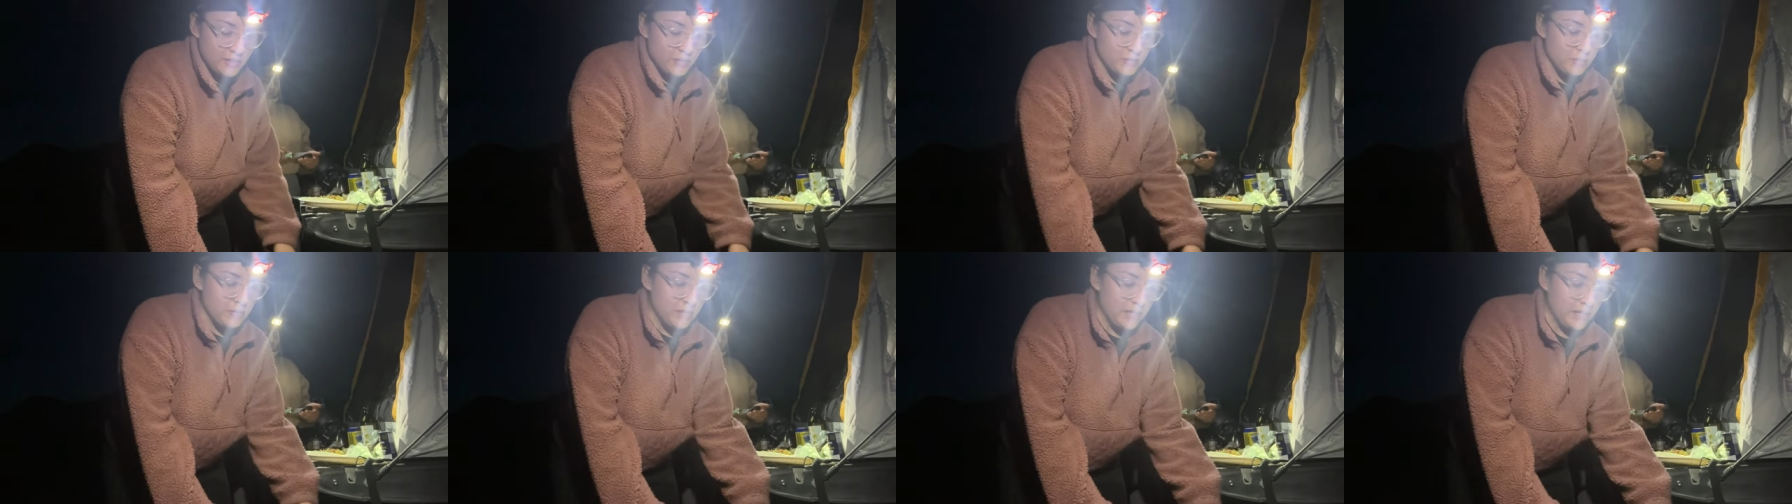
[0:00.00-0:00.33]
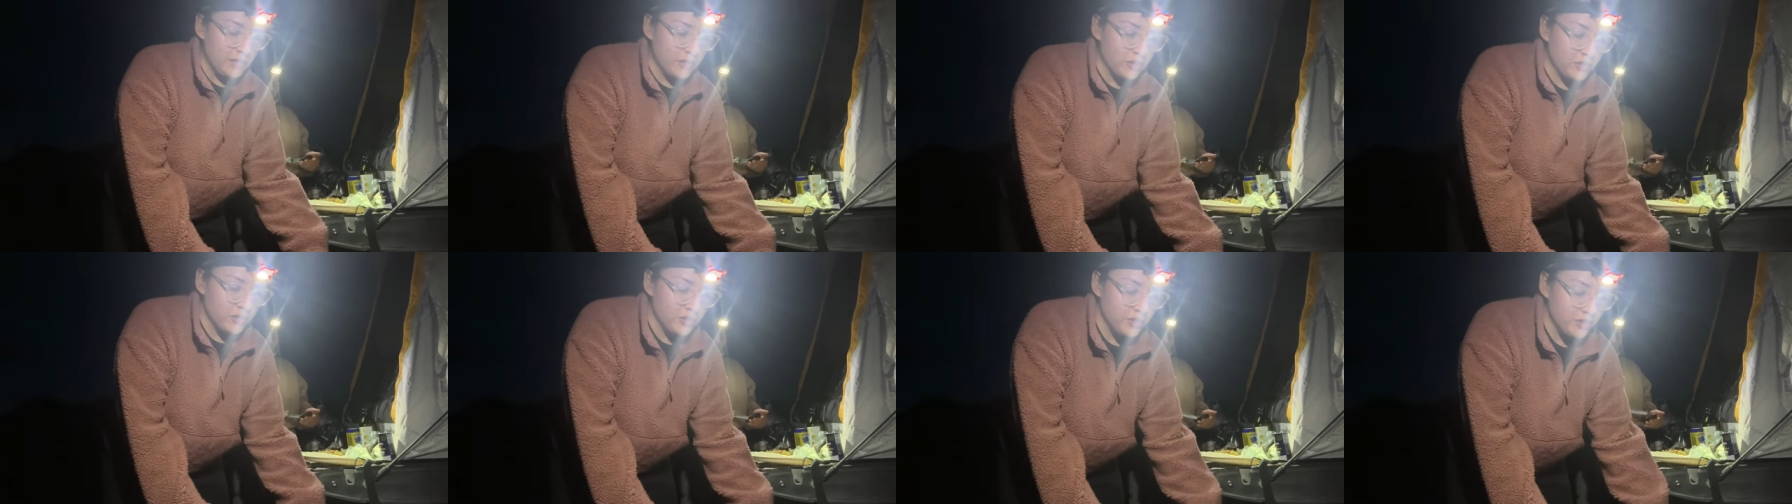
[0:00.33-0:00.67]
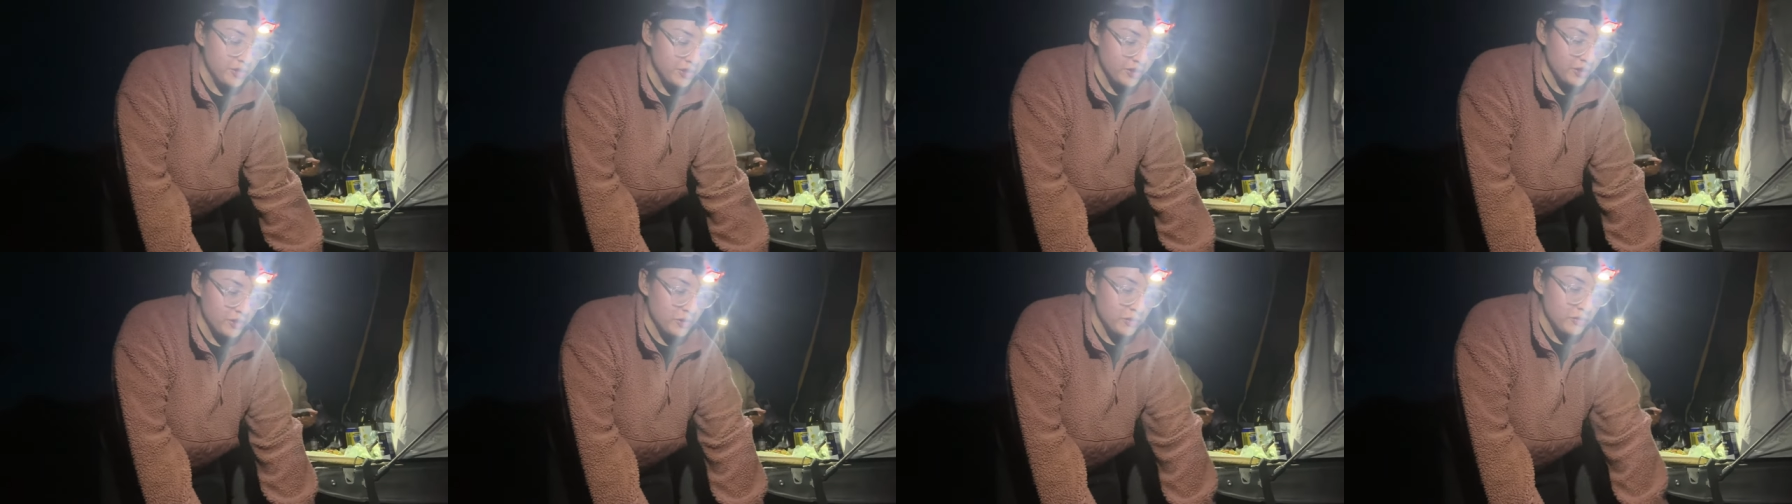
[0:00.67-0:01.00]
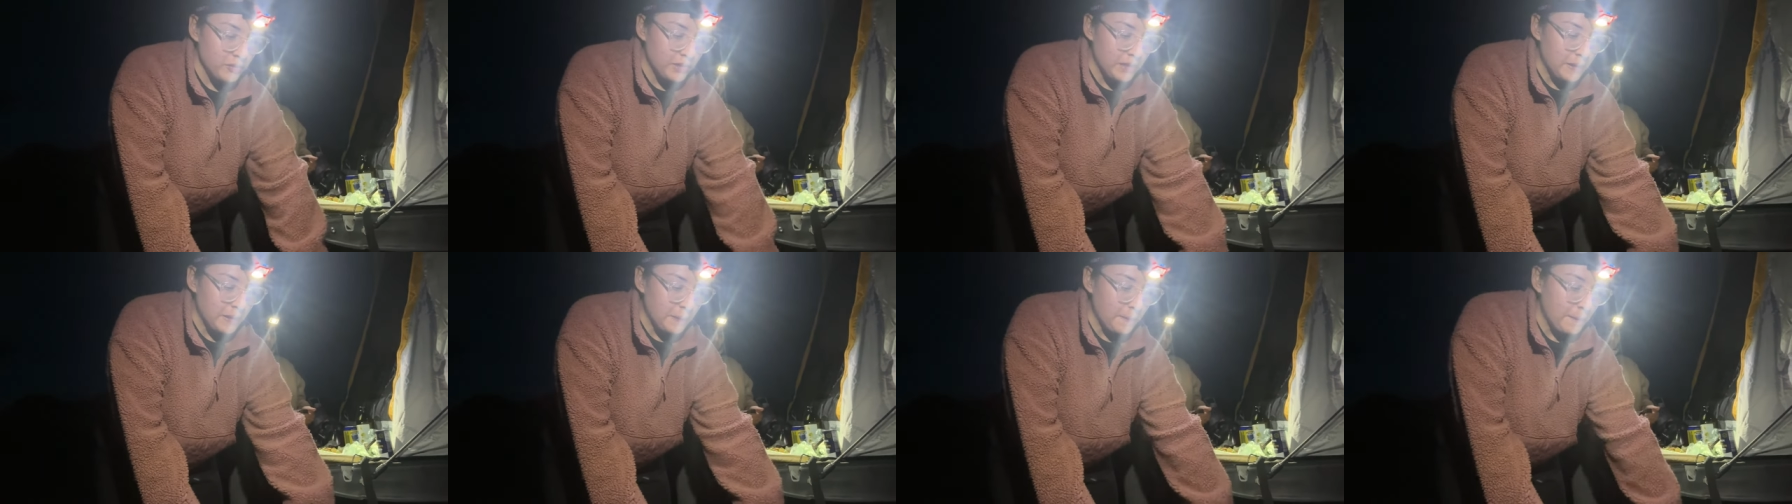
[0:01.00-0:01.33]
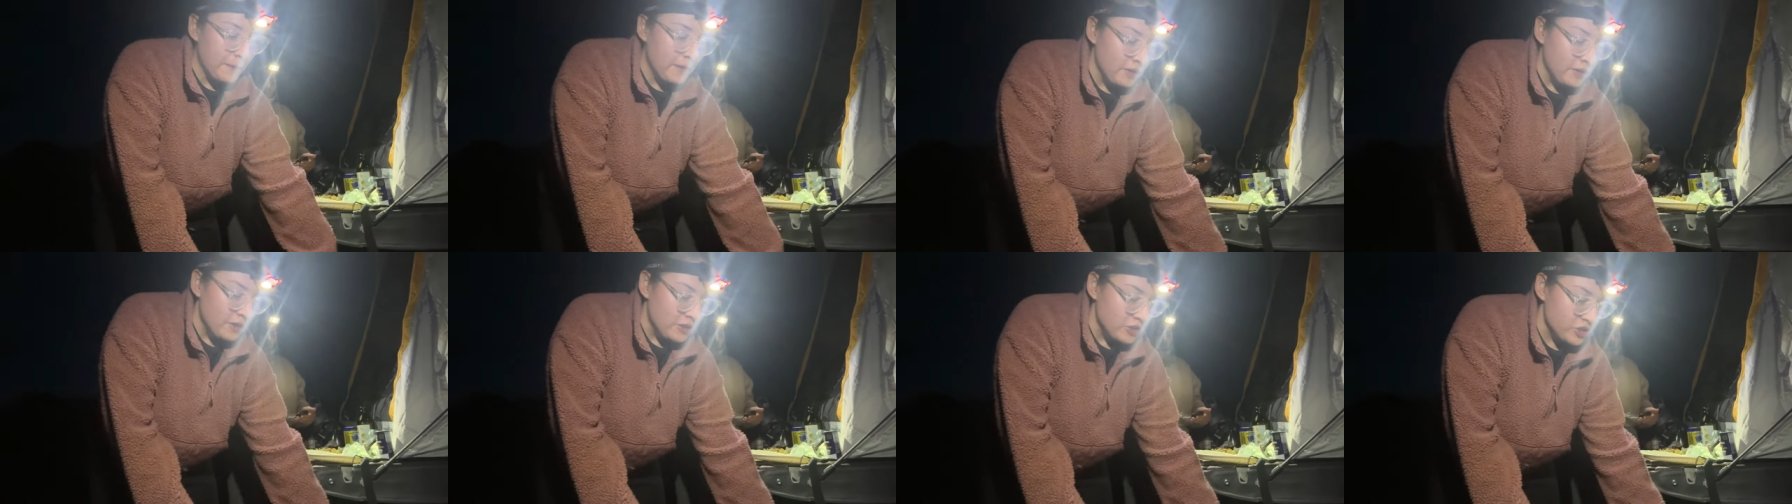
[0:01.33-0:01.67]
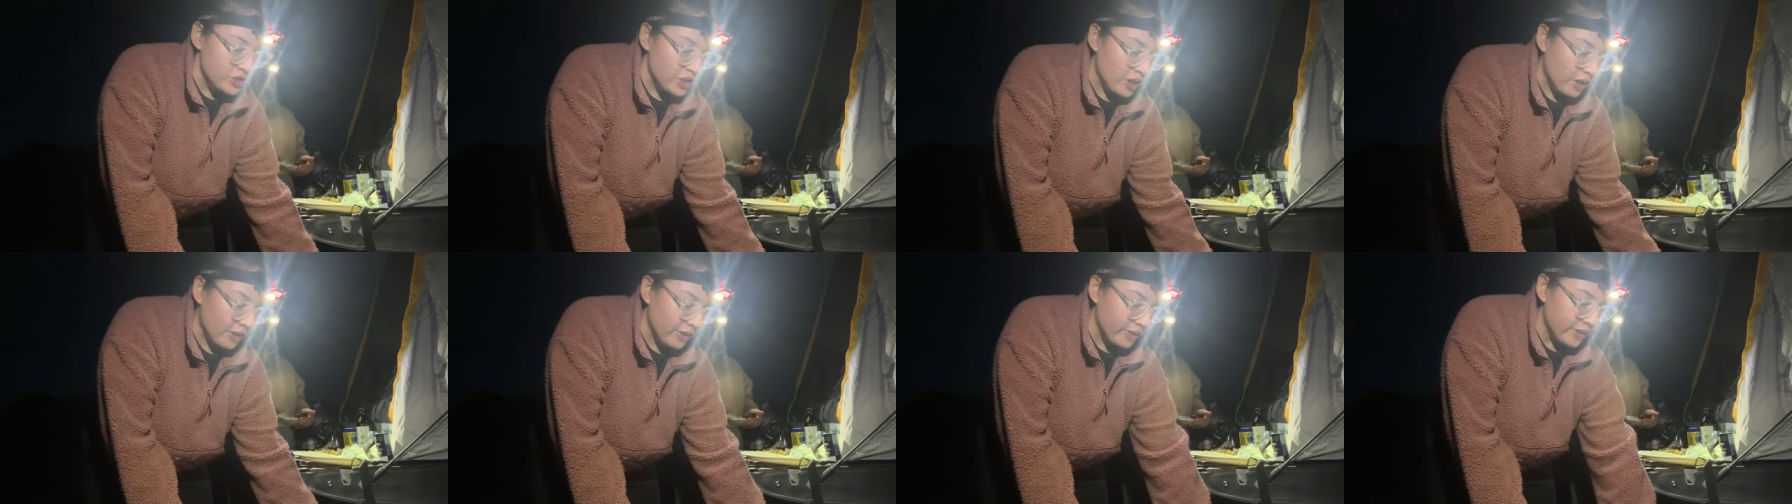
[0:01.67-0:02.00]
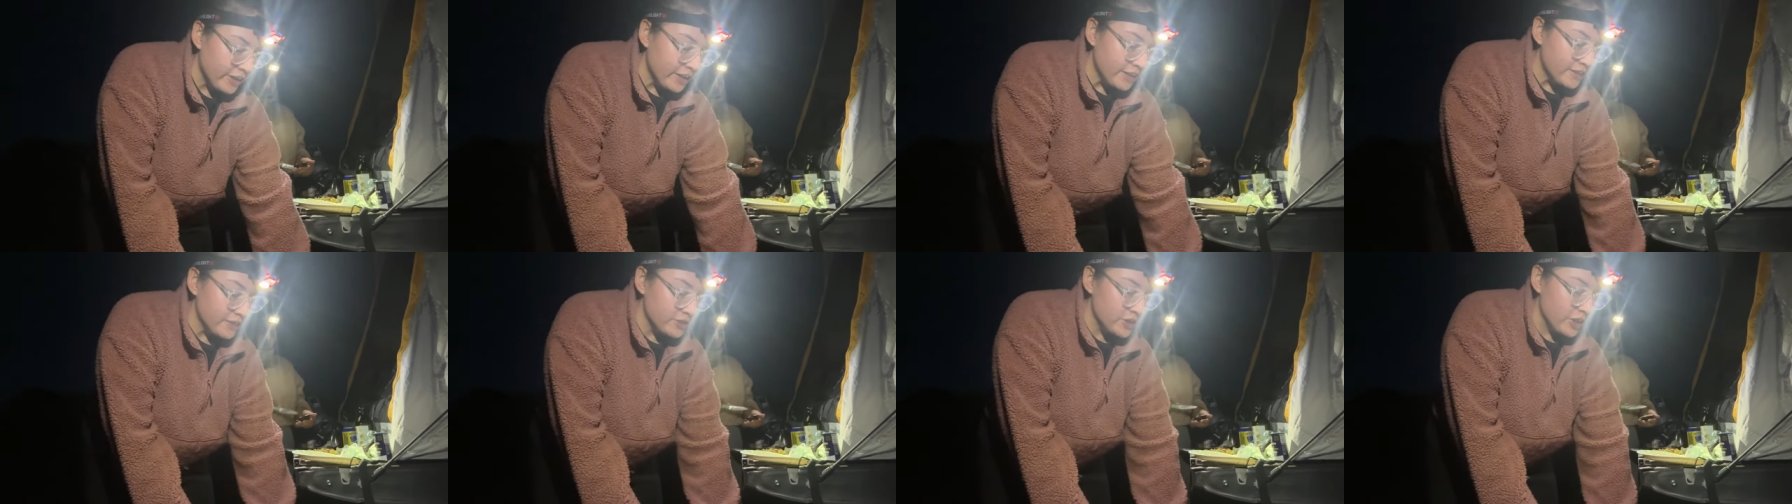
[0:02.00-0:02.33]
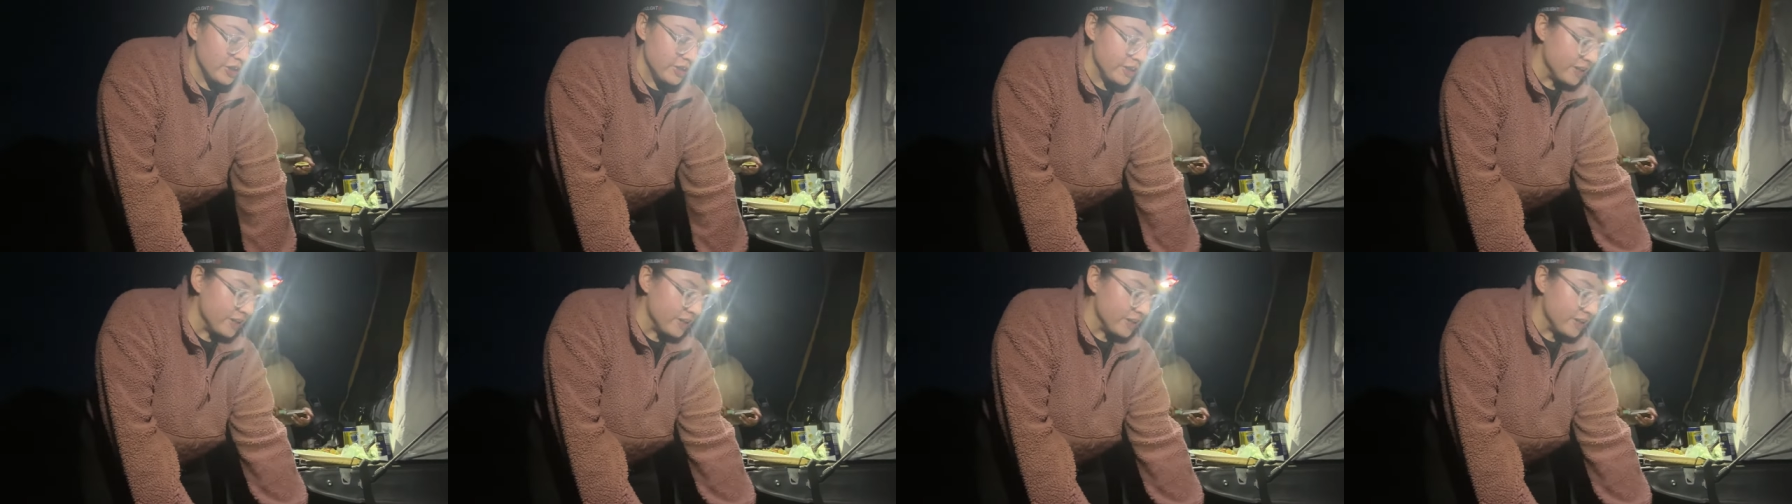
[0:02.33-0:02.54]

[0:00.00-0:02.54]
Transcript: you like cook, you like char it, chart